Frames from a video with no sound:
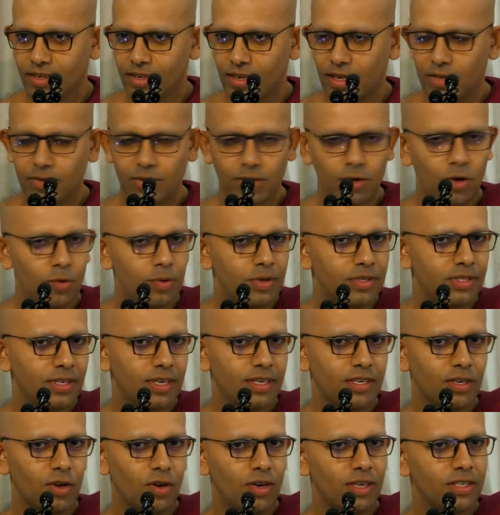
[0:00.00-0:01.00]
As I always
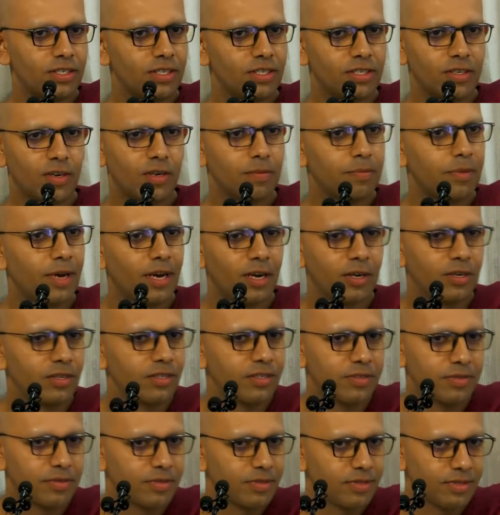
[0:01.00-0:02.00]
say, knowledge is not
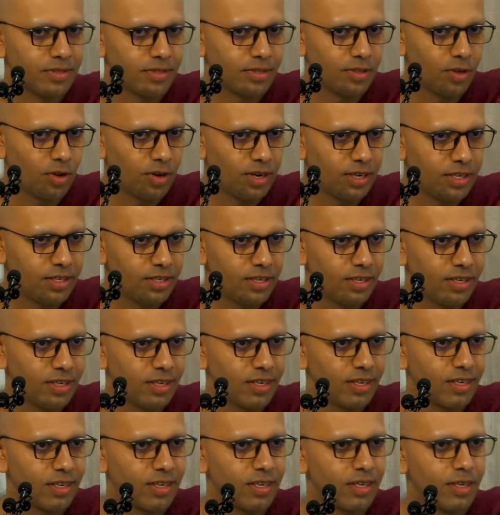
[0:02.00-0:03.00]
power. Knowledge
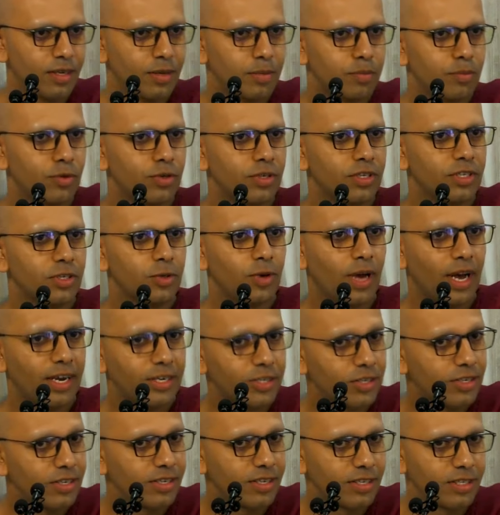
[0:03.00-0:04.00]
put into
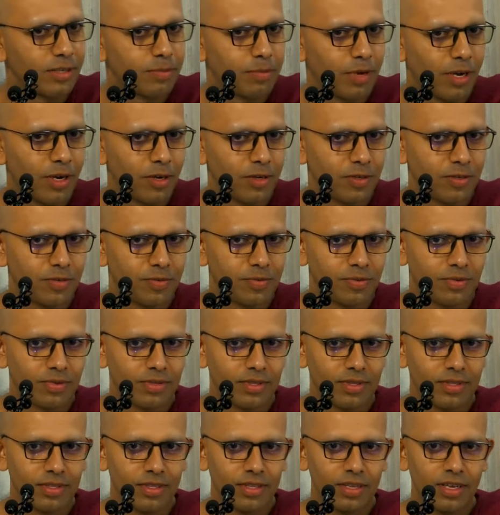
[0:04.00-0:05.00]
action is power.
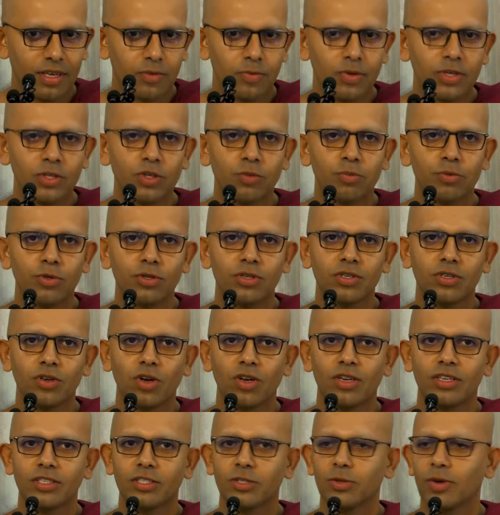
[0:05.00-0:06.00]
And when you put
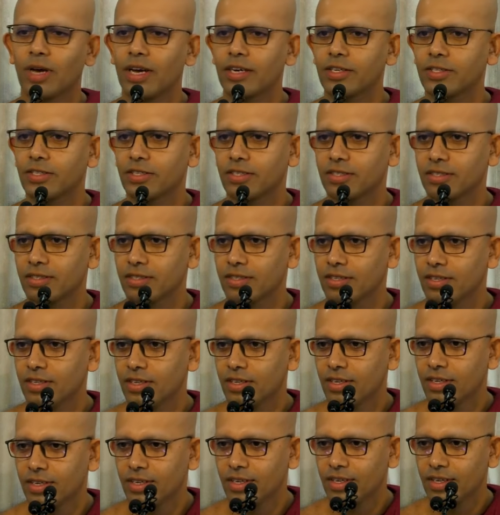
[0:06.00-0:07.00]
knowledge to action,
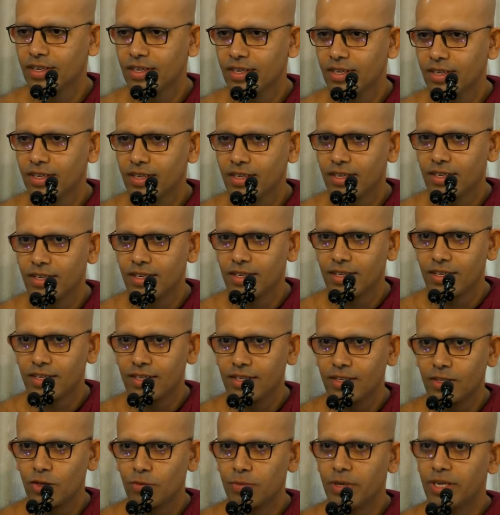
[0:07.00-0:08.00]

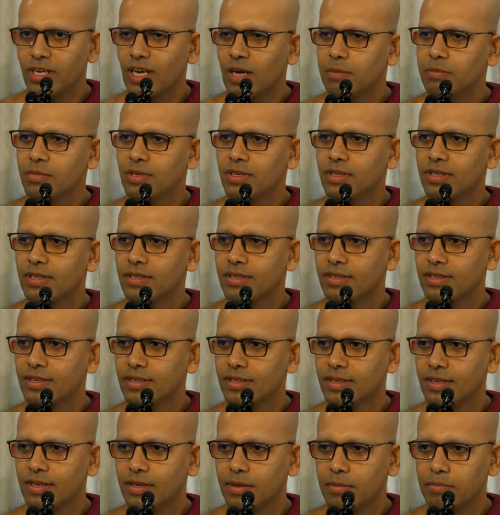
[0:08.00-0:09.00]
you become a
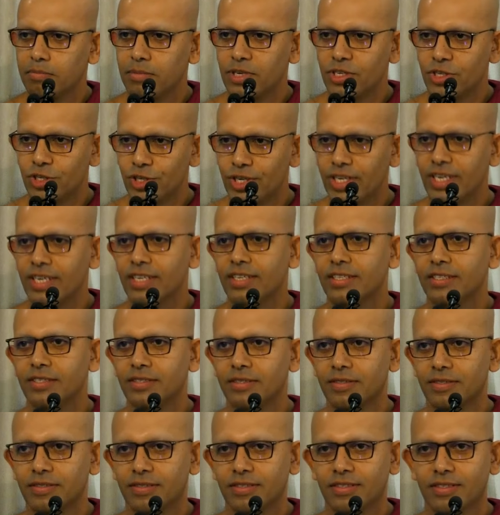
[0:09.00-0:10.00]

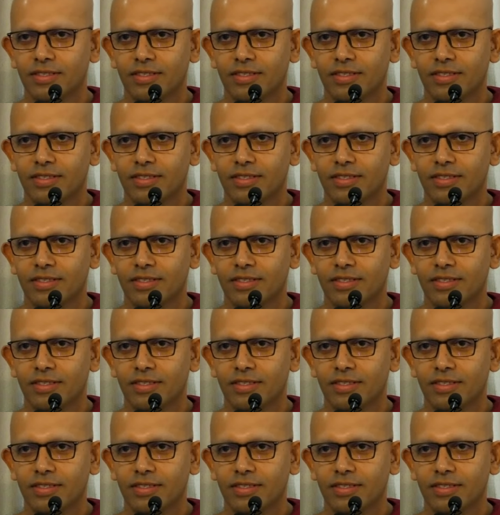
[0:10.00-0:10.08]
machine